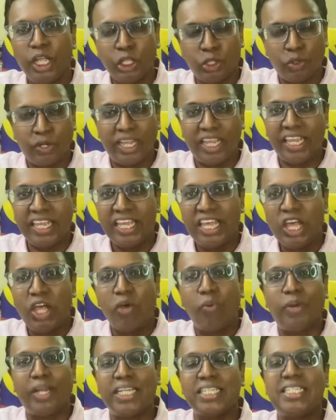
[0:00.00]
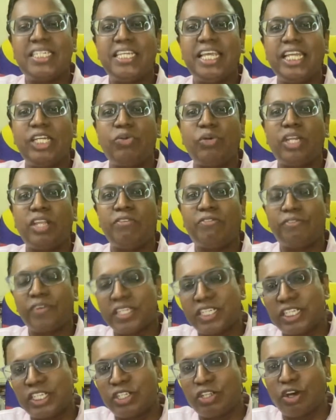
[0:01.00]
Today, Wednesday,
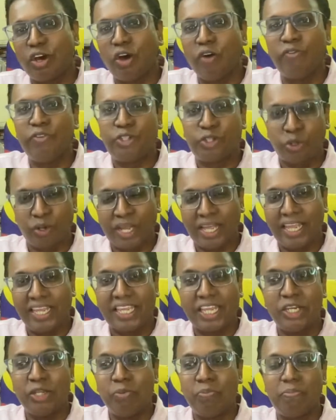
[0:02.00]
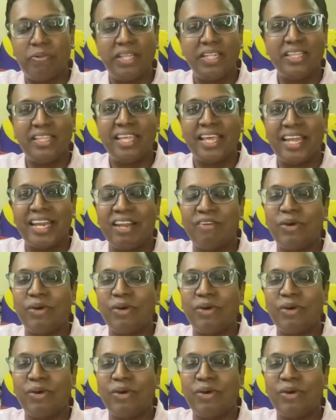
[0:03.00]
21st of July. Can you beat that?